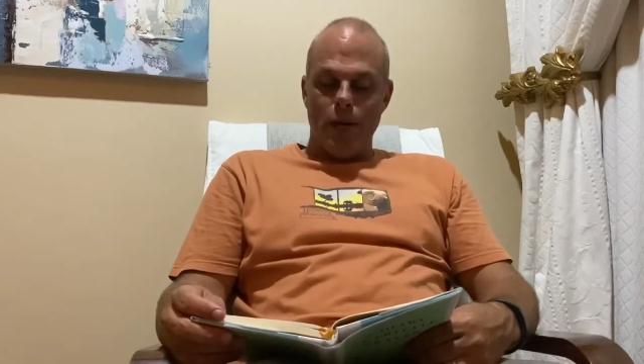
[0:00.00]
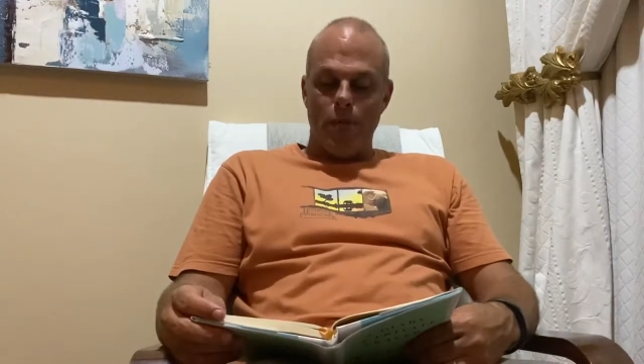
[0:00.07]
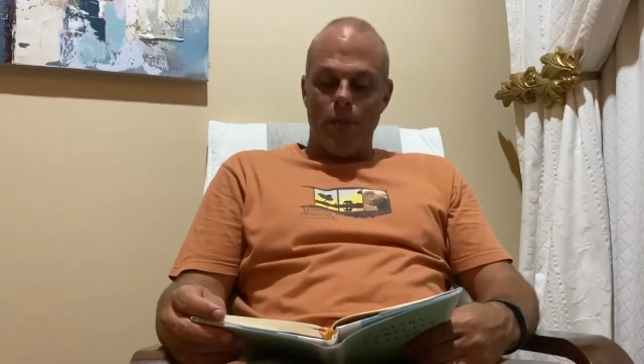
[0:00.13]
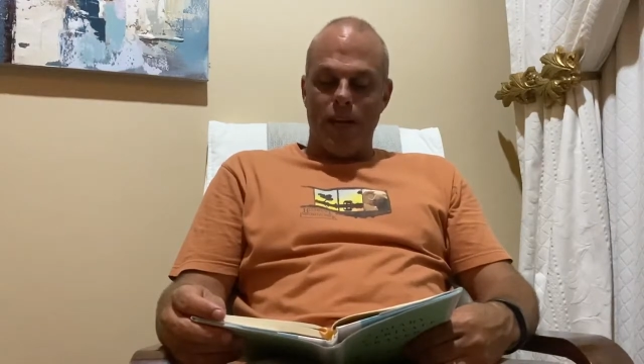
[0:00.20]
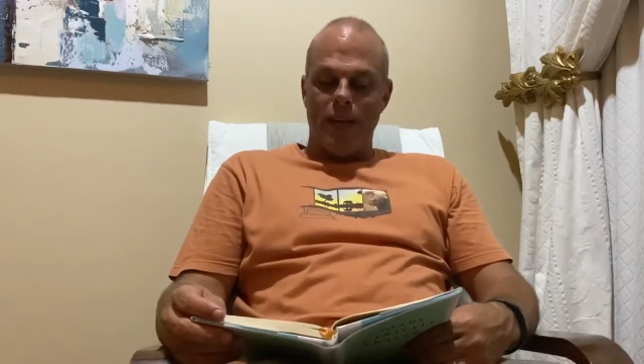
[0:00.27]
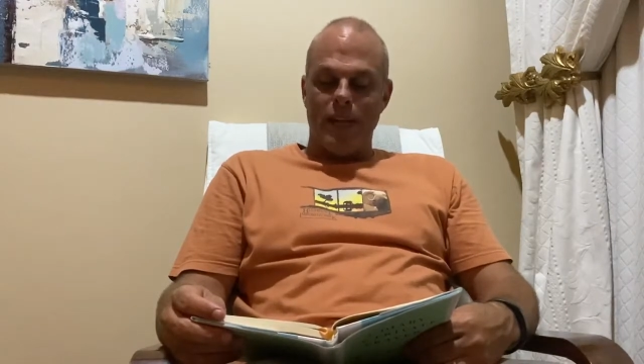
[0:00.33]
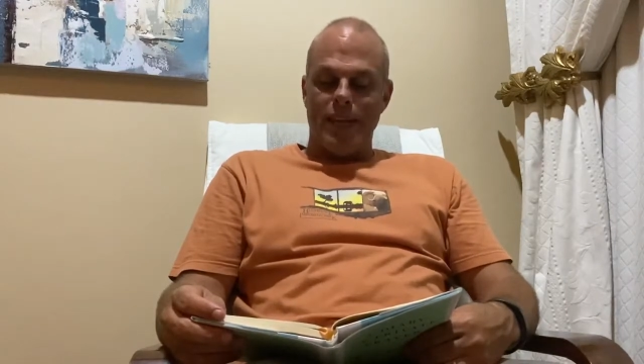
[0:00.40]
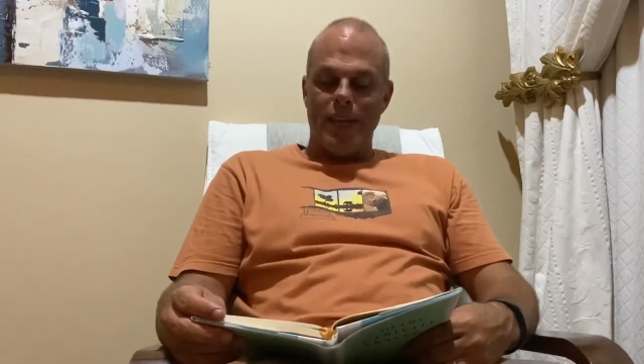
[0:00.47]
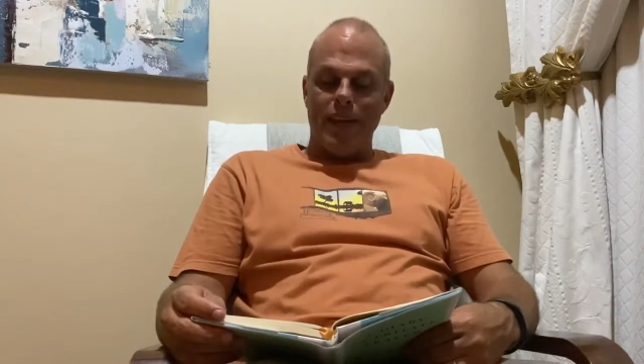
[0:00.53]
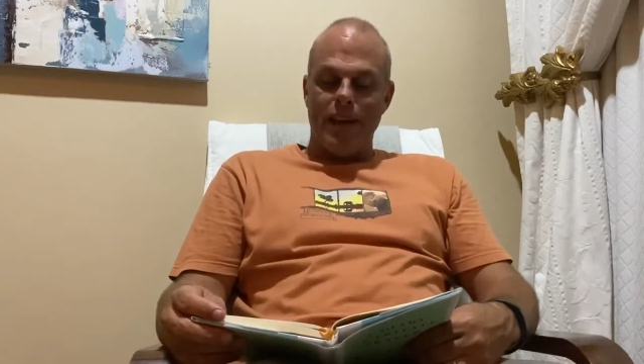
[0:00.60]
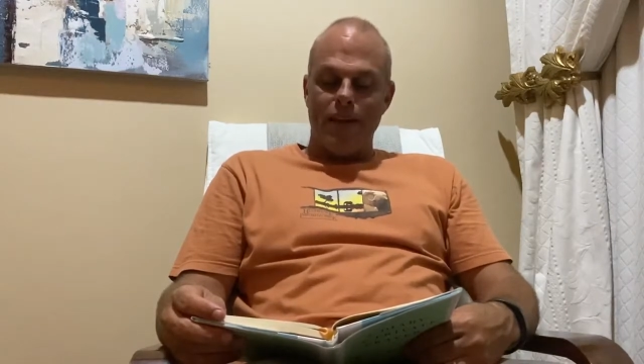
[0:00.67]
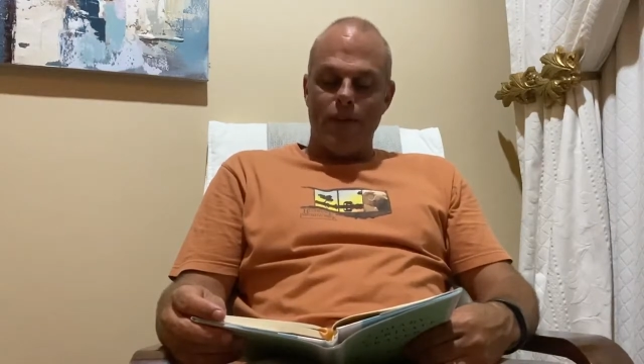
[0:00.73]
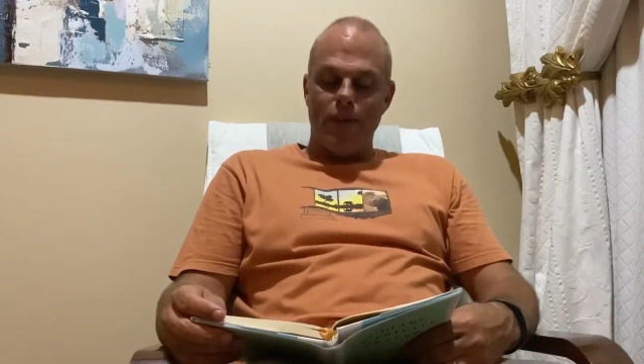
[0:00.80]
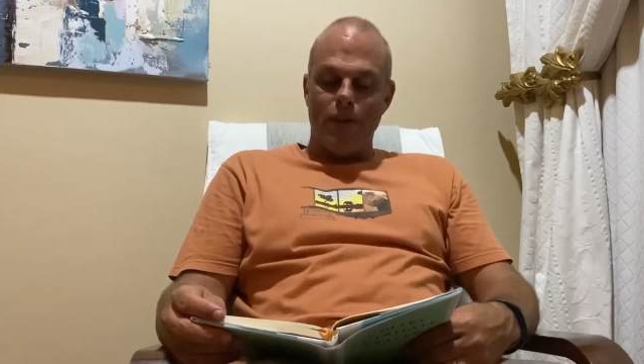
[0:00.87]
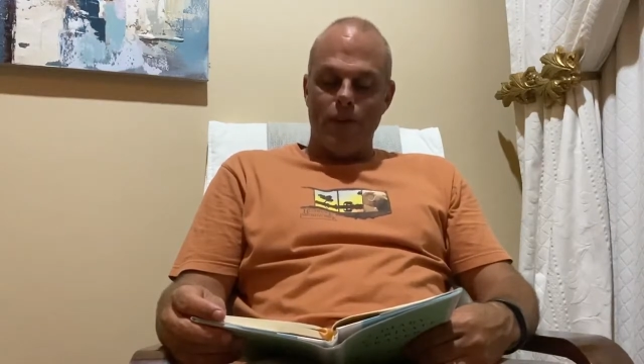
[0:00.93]
When I think
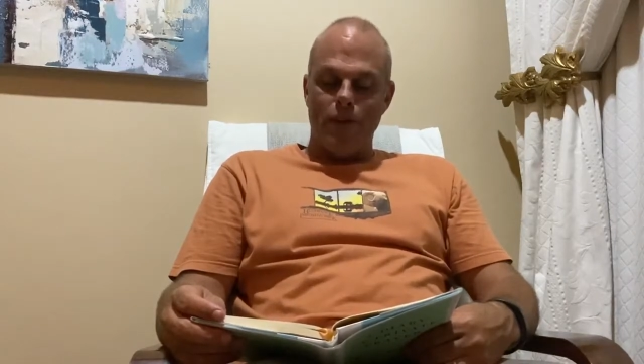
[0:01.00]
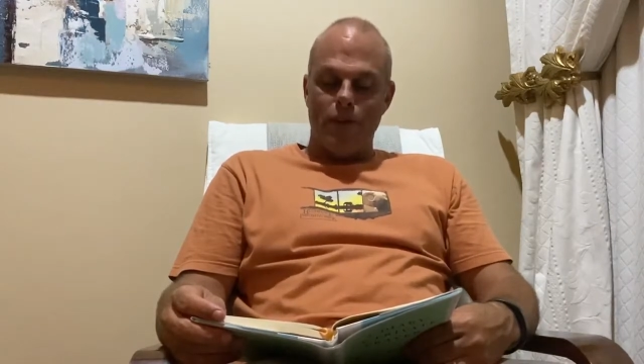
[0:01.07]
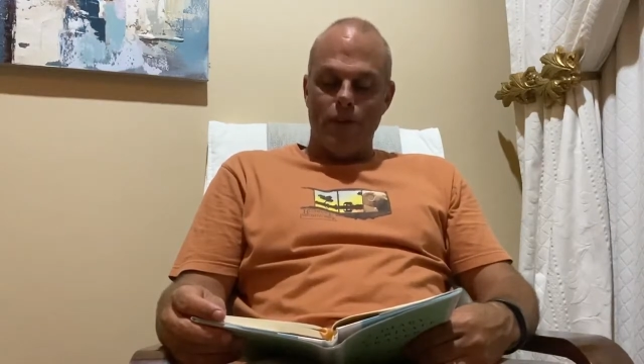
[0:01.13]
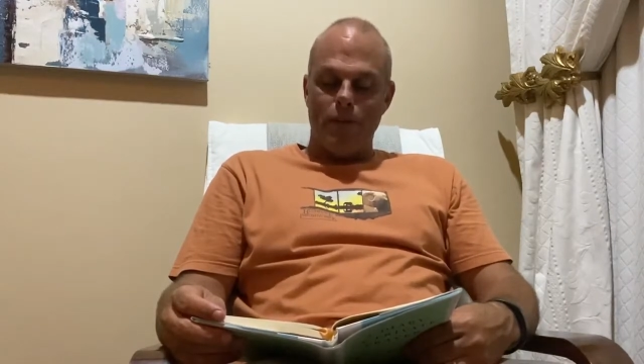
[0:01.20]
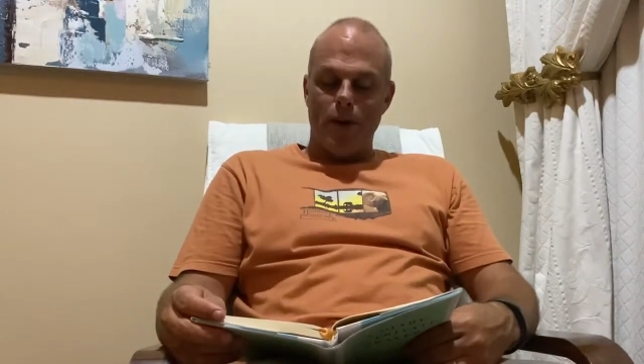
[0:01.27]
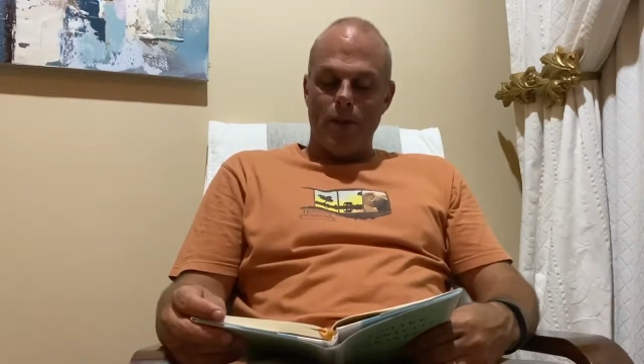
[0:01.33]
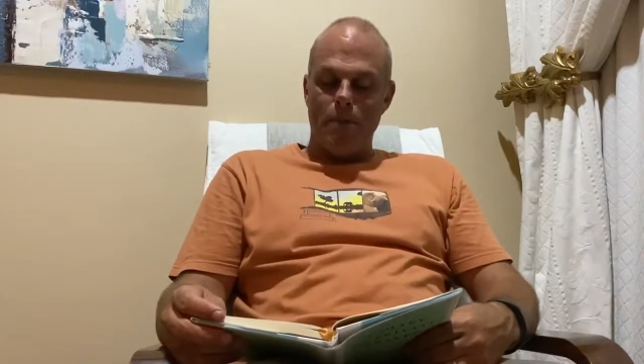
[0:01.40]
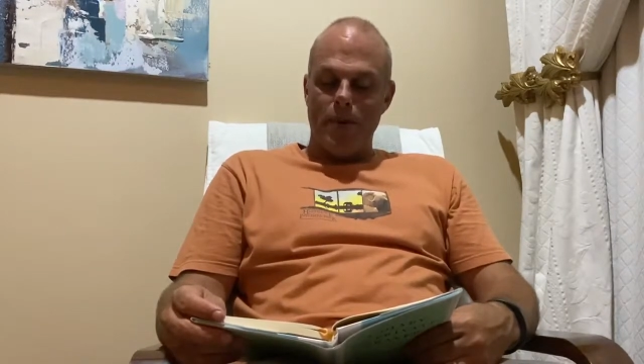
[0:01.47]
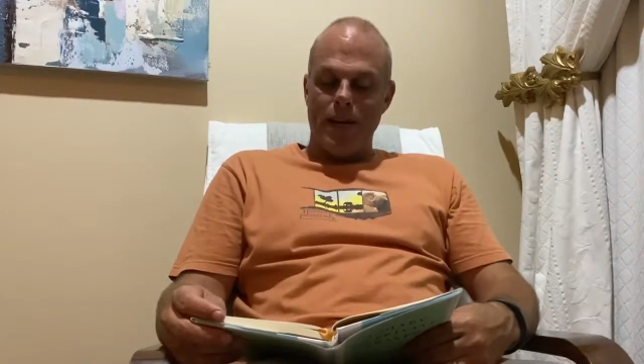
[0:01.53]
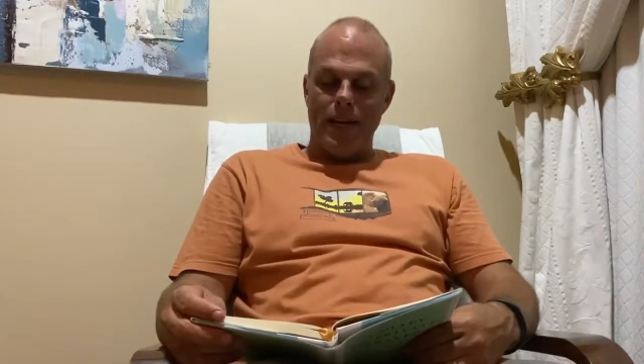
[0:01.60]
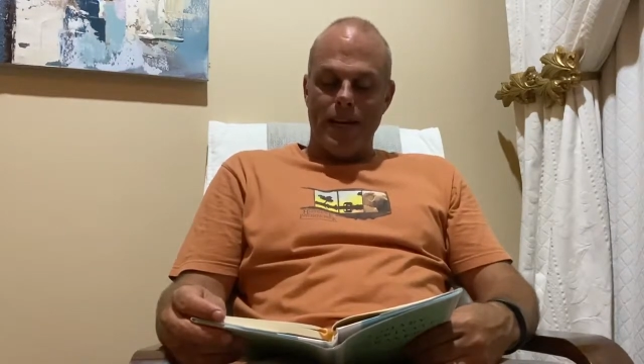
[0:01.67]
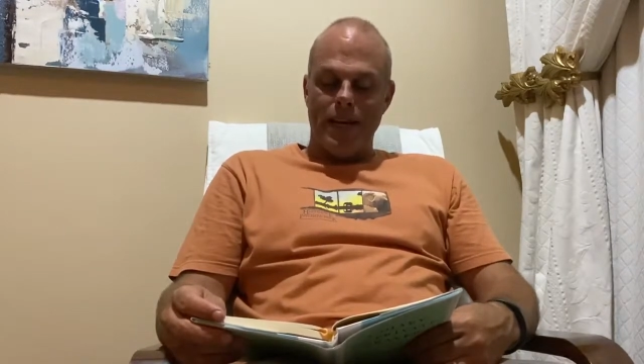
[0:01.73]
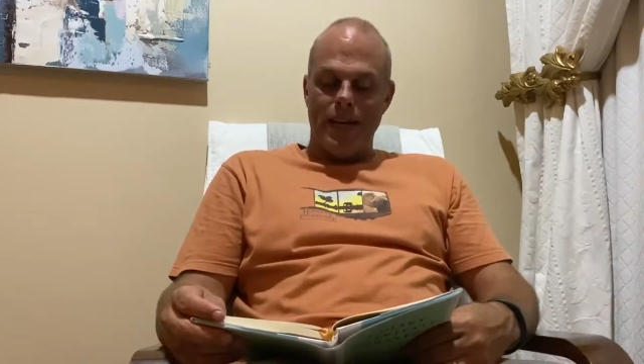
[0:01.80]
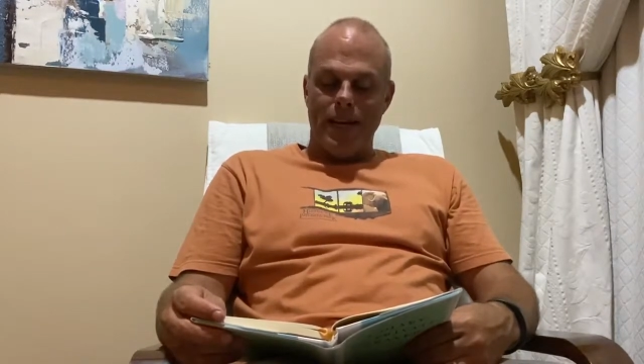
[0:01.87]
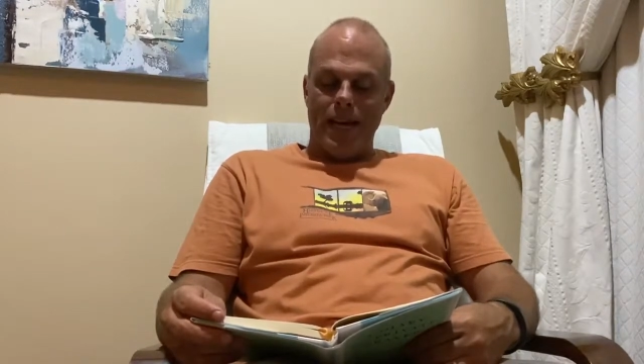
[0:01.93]
of you on my
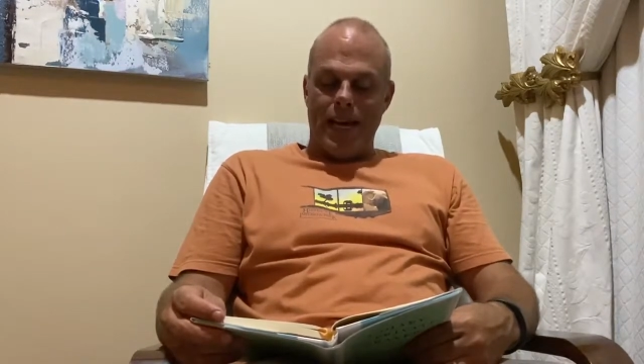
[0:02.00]
bed